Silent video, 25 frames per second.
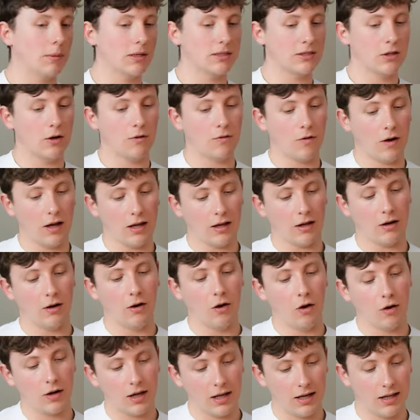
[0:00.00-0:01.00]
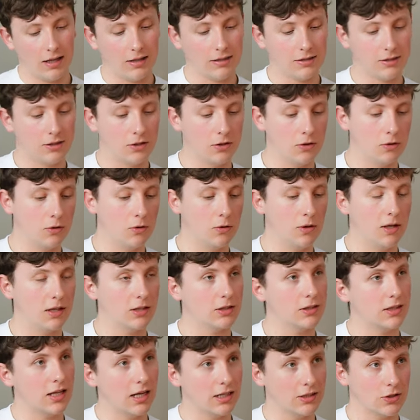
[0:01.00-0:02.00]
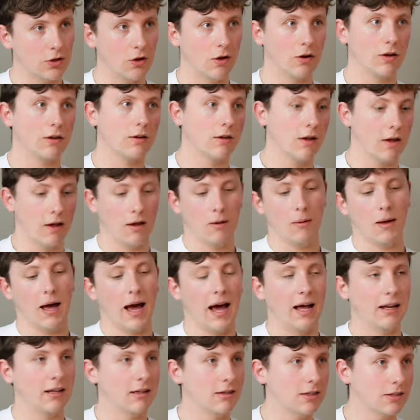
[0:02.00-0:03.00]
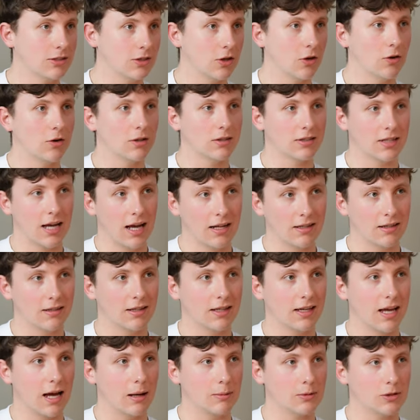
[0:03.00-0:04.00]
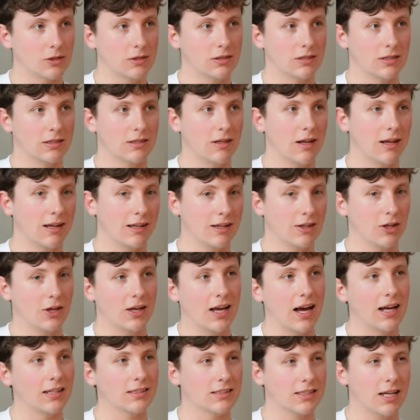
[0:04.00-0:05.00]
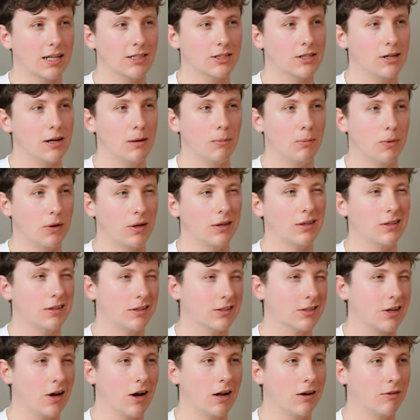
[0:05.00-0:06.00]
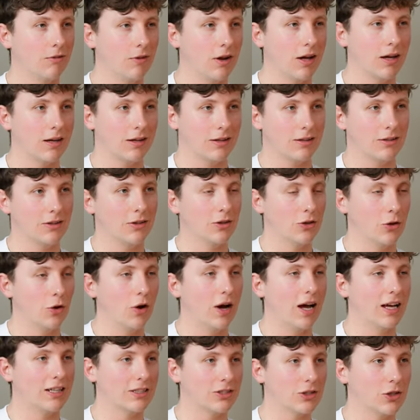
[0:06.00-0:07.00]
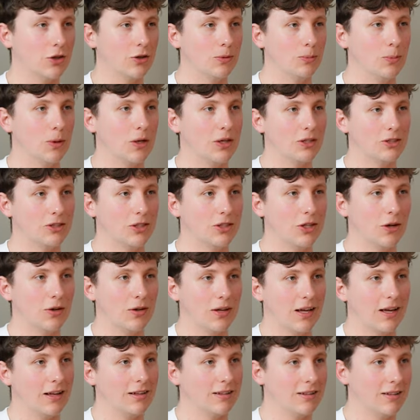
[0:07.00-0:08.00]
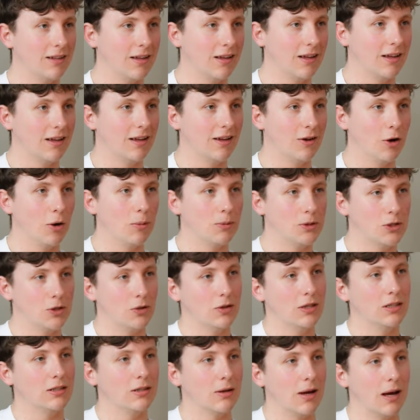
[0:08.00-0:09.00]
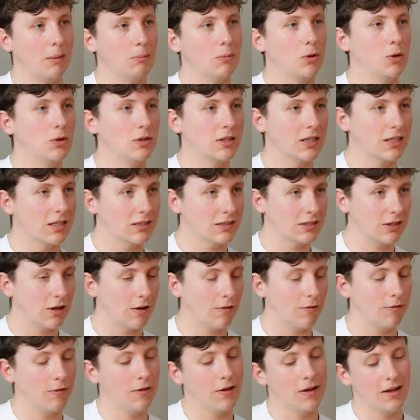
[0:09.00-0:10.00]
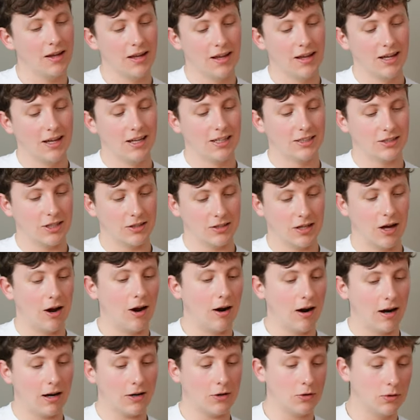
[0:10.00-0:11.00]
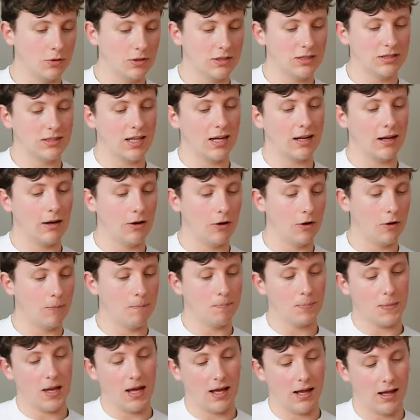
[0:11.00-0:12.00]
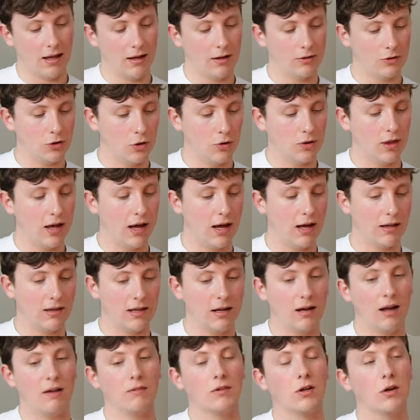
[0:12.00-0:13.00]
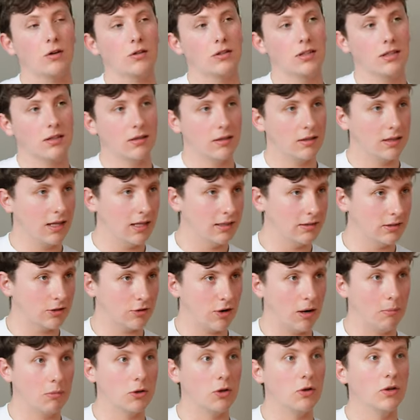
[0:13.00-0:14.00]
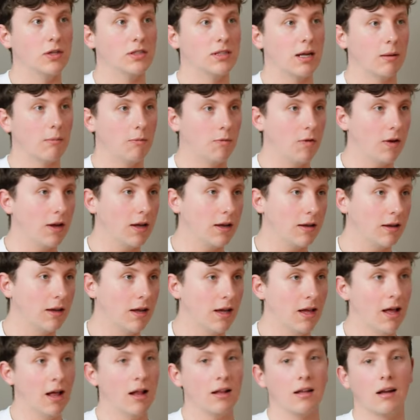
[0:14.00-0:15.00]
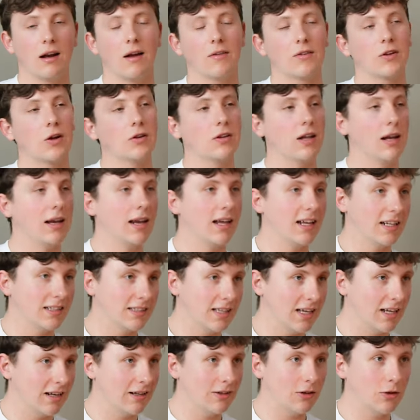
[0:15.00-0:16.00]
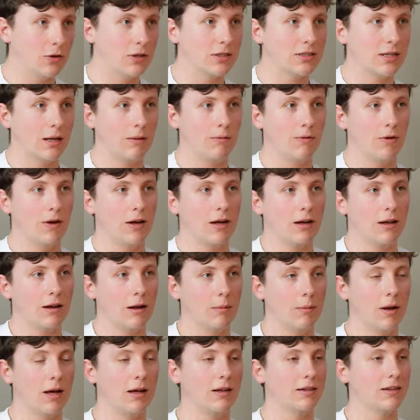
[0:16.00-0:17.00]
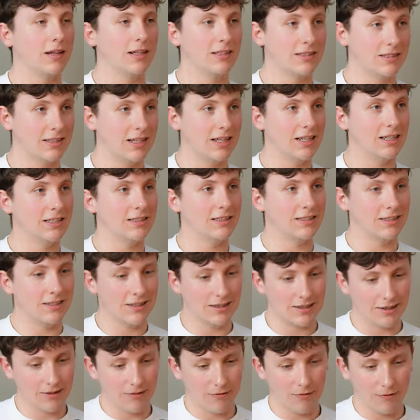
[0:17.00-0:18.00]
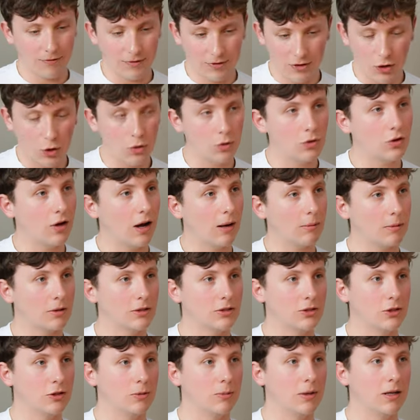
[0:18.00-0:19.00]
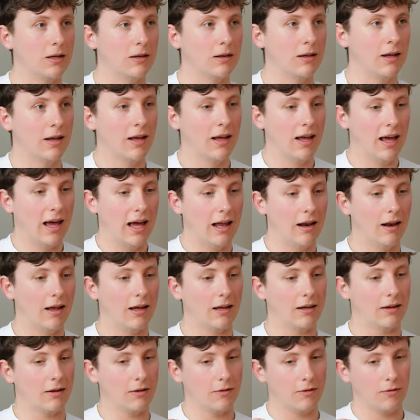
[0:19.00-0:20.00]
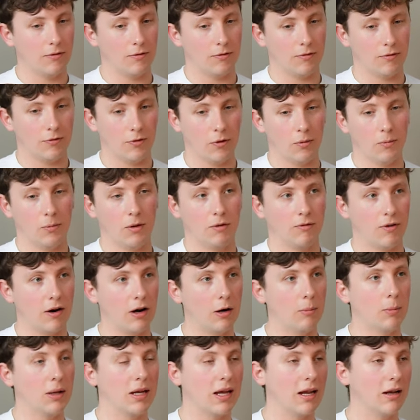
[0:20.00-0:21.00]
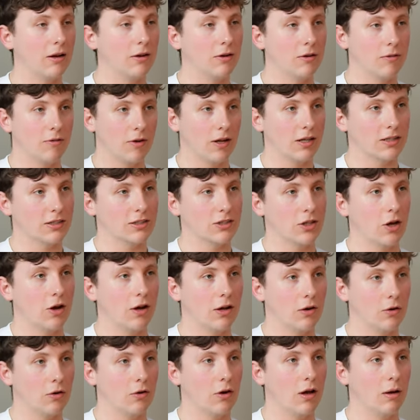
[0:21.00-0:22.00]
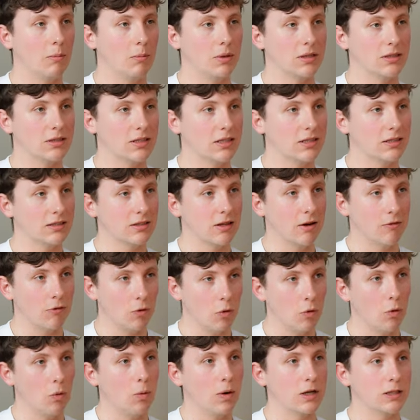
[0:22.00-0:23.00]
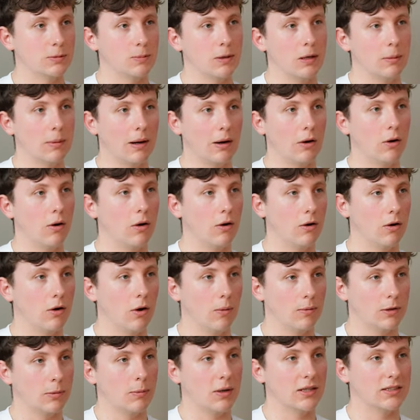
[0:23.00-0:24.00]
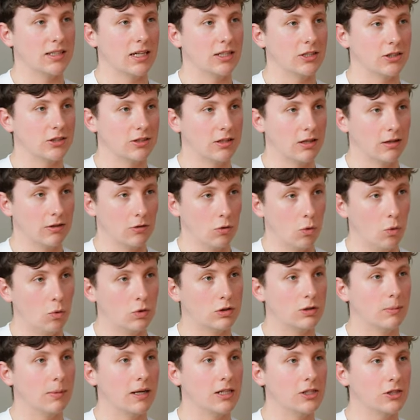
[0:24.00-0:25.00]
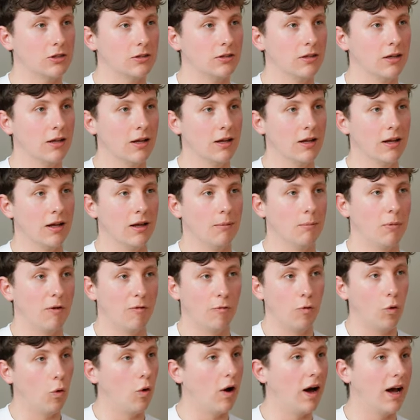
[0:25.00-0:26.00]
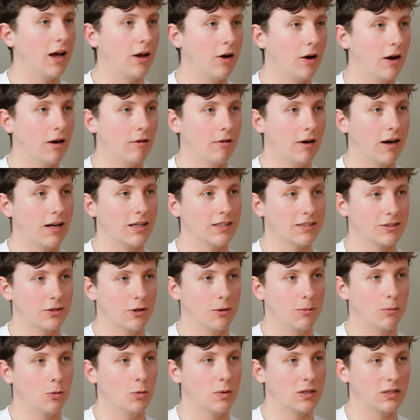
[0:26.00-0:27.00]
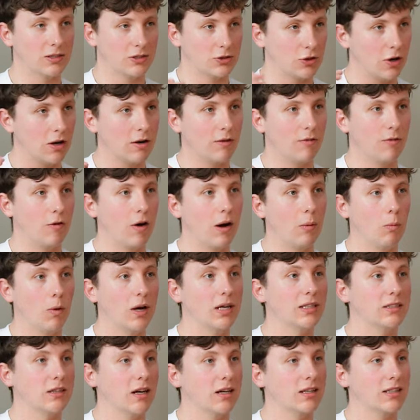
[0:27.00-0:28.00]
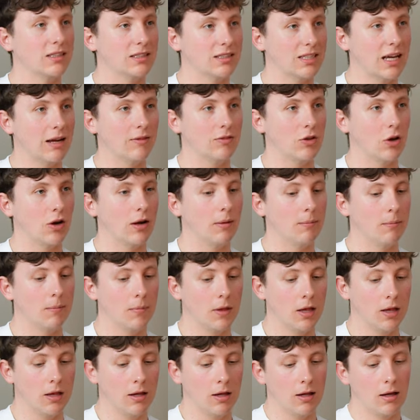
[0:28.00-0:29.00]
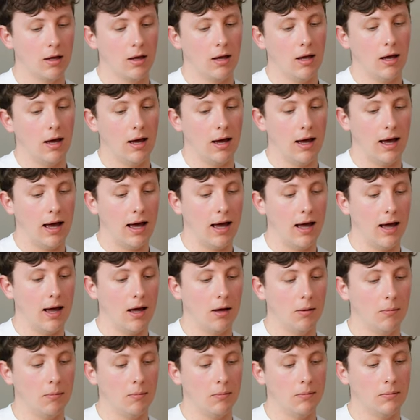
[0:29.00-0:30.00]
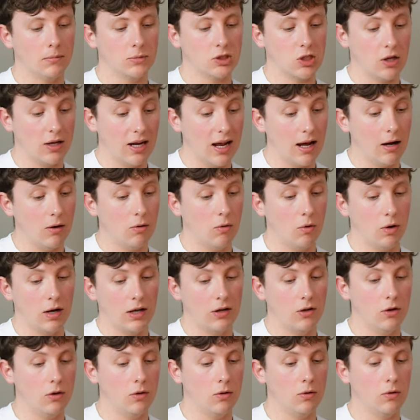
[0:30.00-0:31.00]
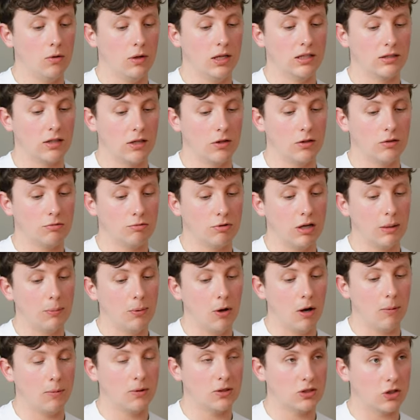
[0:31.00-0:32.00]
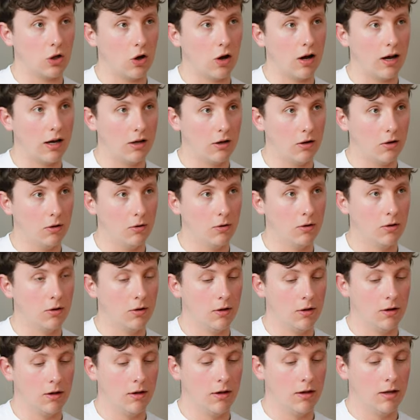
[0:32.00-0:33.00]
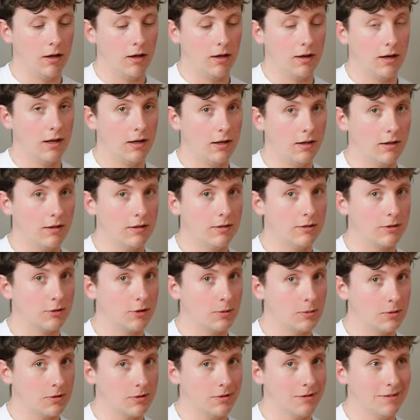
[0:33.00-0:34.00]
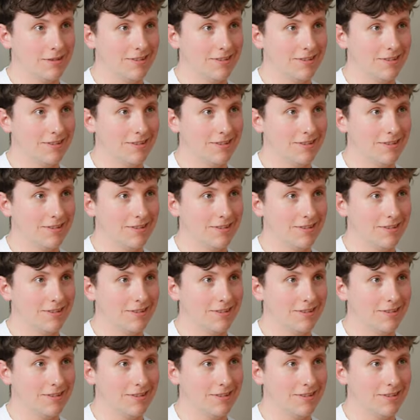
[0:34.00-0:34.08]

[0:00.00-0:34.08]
myself like logging into TikTok, adding the songs, adding the captions, and like you can schedule it, but it's kind of like not as good because you don't get the opportunity to add music and stuff. So I was like, all right, cool, this is taking long. Do that. Then I have to go to Instagram and do the same thing. Then I have to go to LinkedIn and do the same thing. And I'm like, this is too time consuming. And like from the very beginning of like starting online business, I've always been about optimization and automation before AI, right? So I'm always trying to find ways that I can save time. So now all I do is I use repurpose.io, link in the description.